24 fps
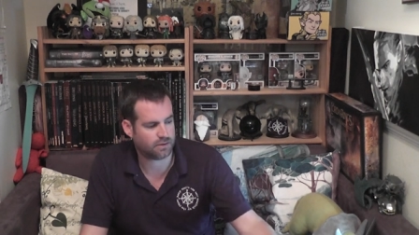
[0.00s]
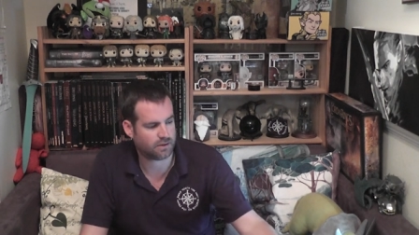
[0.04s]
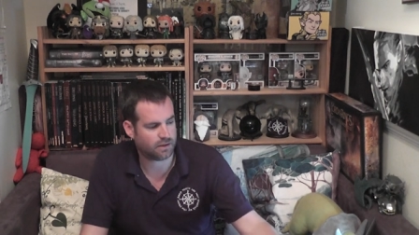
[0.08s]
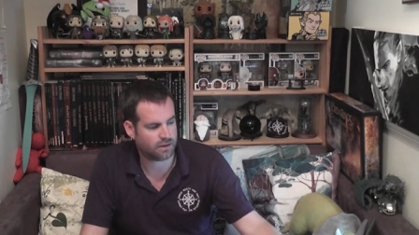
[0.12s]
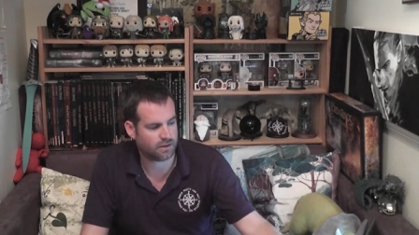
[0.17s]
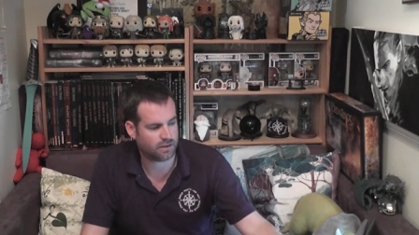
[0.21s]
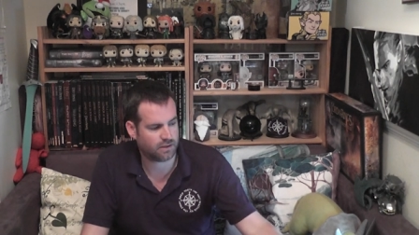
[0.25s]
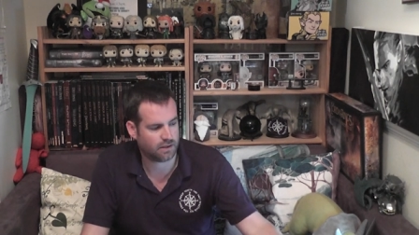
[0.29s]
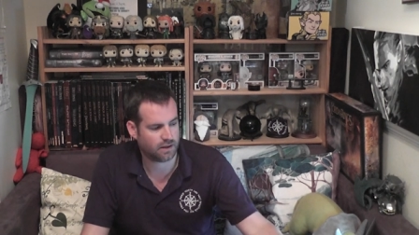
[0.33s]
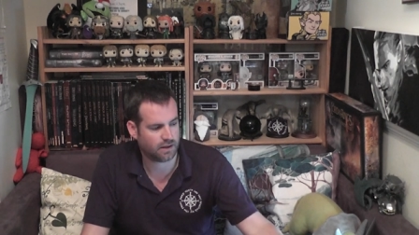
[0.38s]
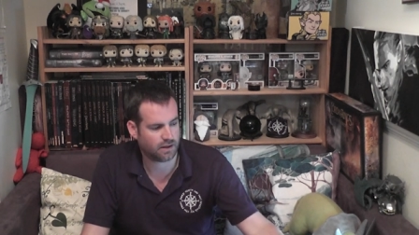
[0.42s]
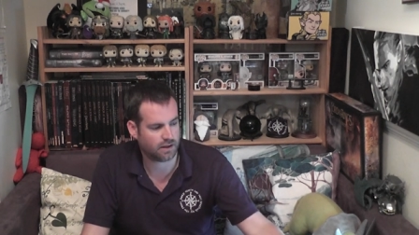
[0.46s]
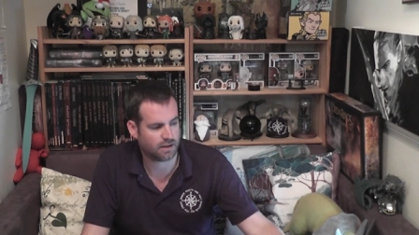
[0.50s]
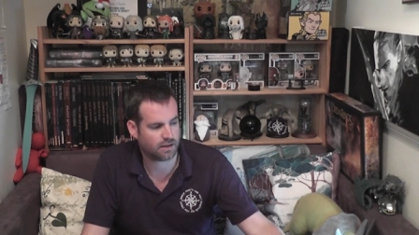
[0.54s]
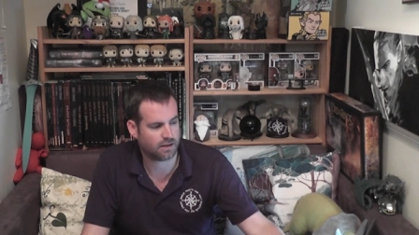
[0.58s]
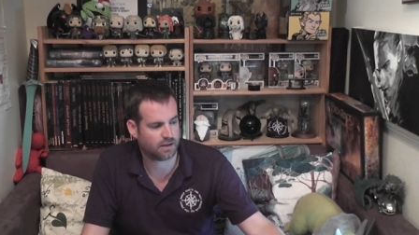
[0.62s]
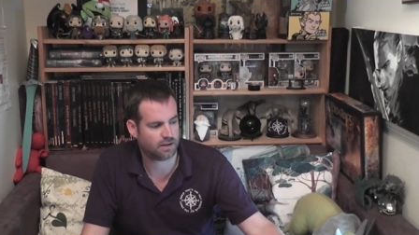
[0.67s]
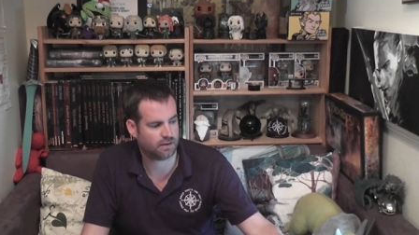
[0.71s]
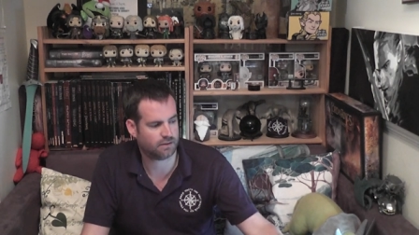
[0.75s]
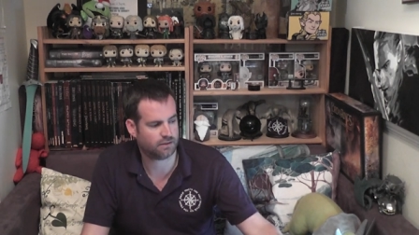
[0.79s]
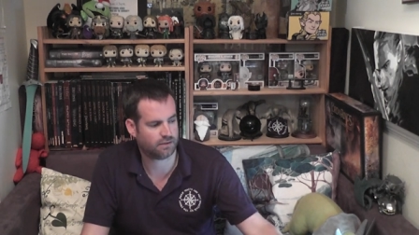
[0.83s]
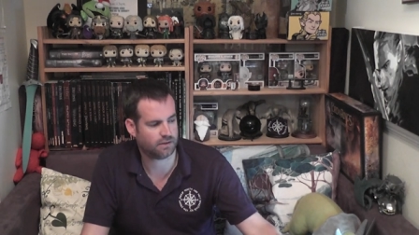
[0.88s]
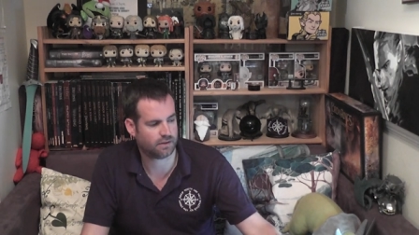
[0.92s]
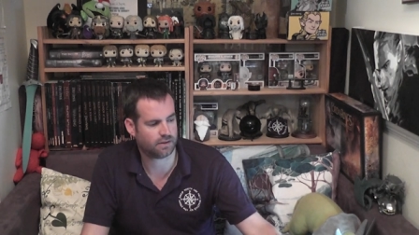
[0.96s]
So I think,
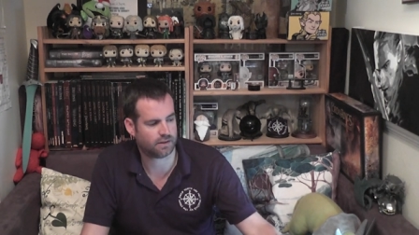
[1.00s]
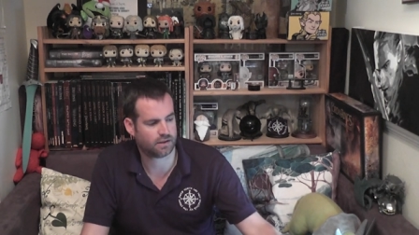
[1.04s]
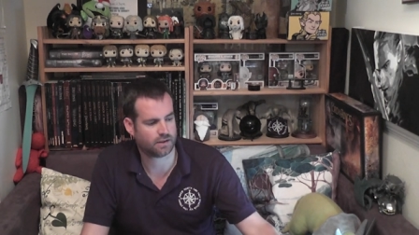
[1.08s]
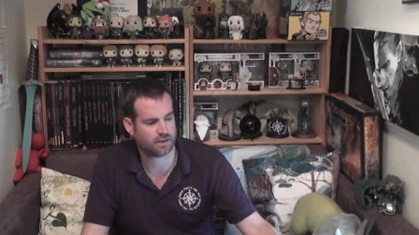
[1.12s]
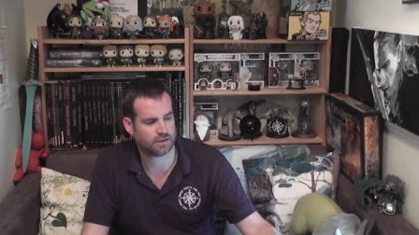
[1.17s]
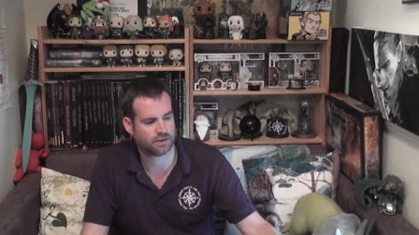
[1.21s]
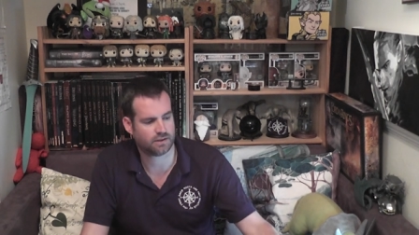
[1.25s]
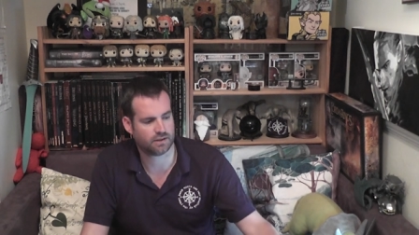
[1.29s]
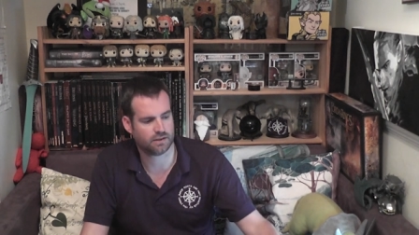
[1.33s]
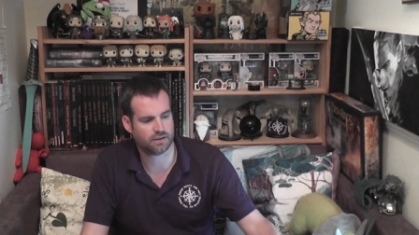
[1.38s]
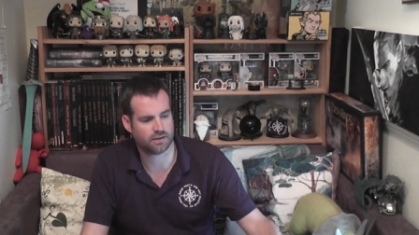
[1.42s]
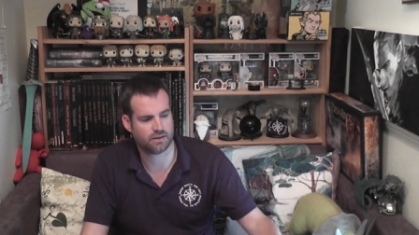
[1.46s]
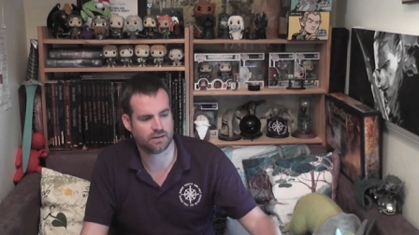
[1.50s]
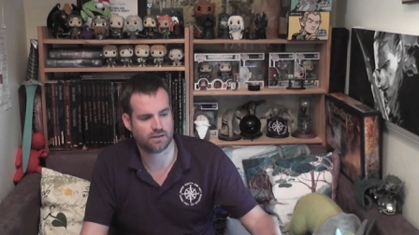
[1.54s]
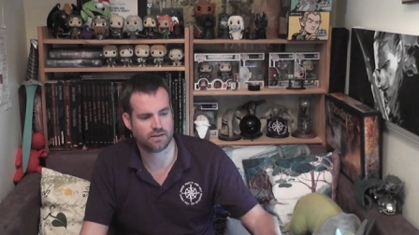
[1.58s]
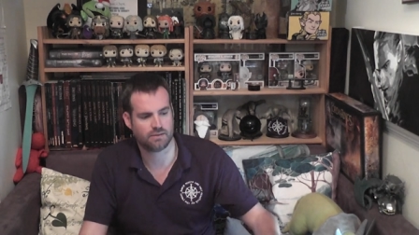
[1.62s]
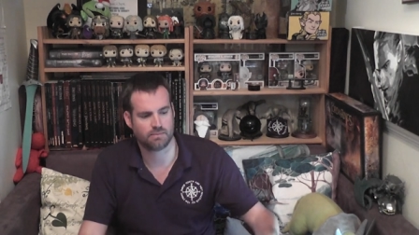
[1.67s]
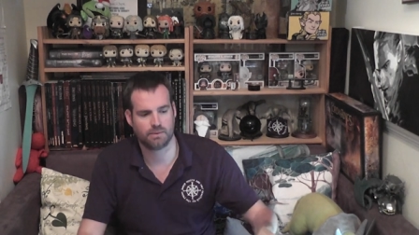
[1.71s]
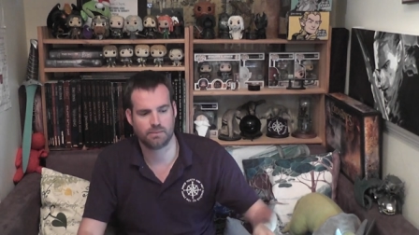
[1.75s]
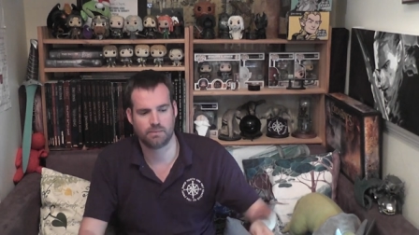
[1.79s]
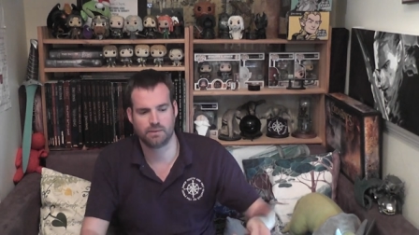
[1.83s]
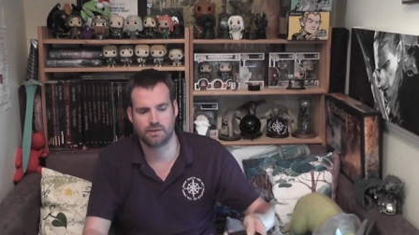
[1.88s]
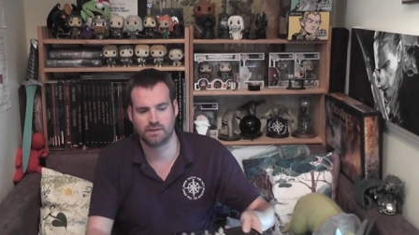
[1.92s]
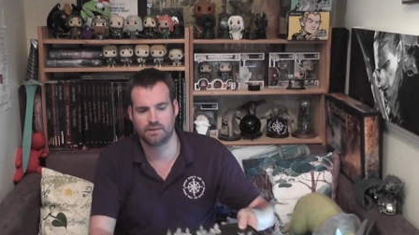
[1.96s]
I feel like I showed you
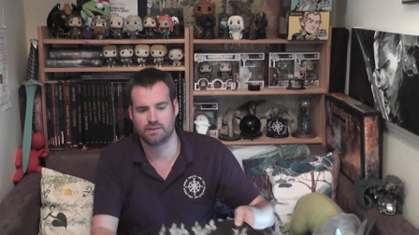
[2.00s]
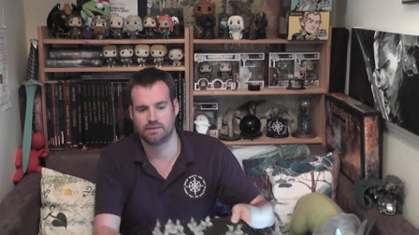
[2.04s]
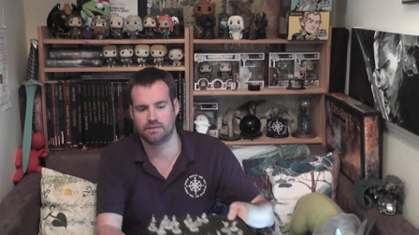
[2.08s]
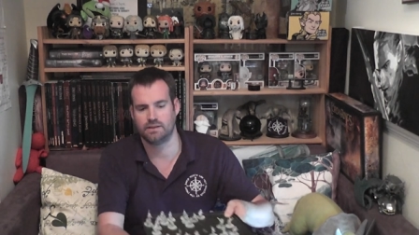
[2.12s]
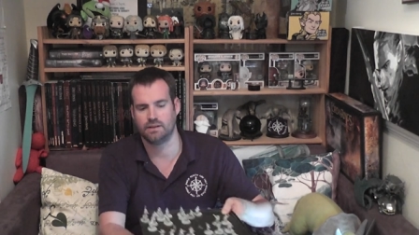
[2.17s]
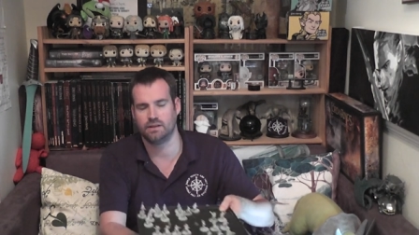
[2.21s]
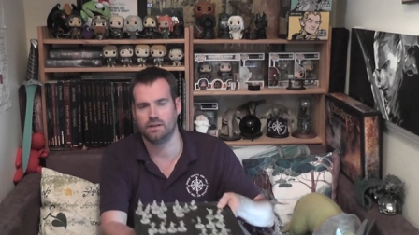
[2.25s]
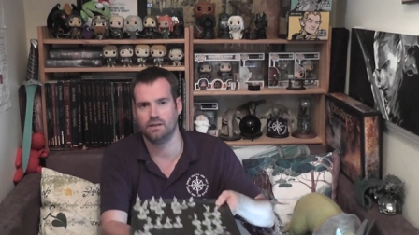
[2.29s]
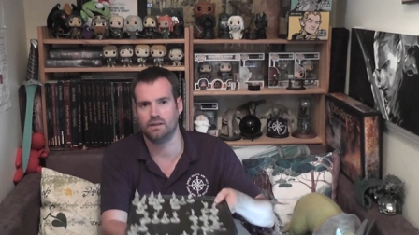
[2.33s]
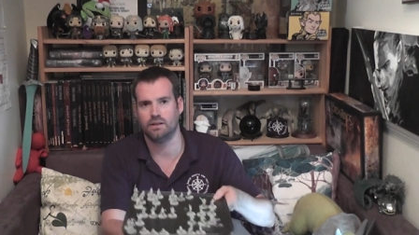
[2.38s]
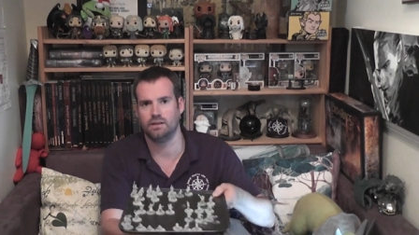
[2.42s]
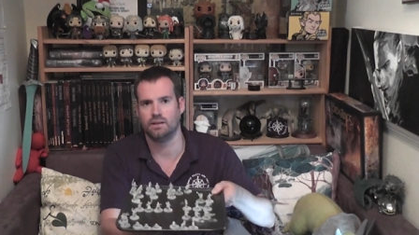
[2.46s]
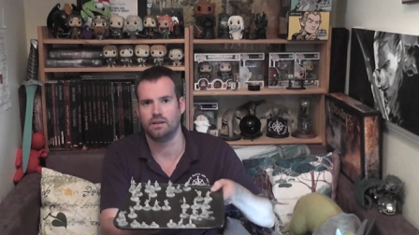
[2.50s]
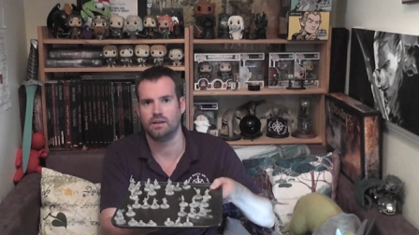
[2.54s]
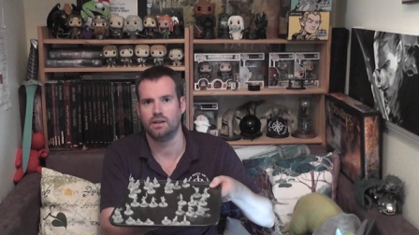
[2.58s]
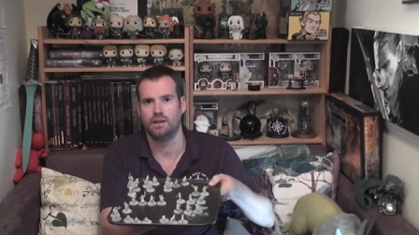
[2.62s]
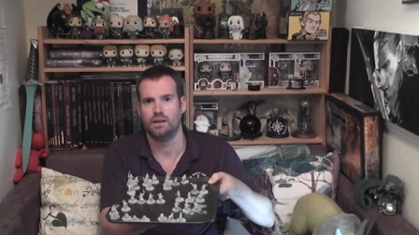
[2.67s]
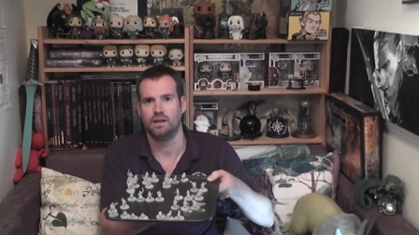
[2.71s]
this maybe at the start